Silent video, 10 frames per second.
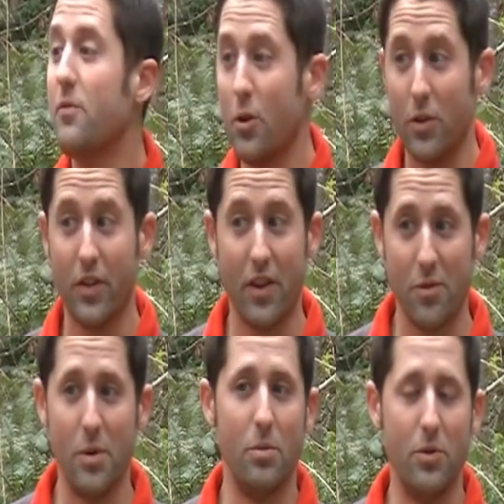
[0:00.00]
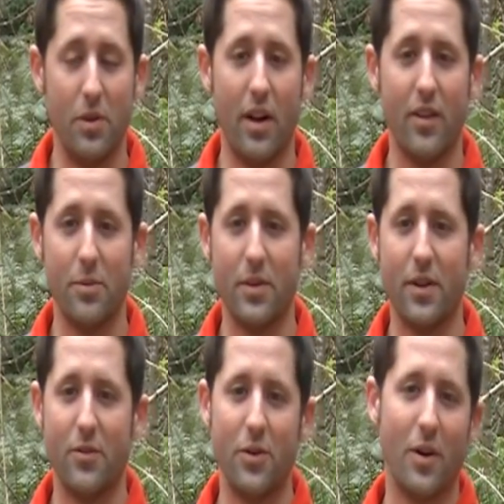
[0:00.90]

noticed other people doing awesome stuff too.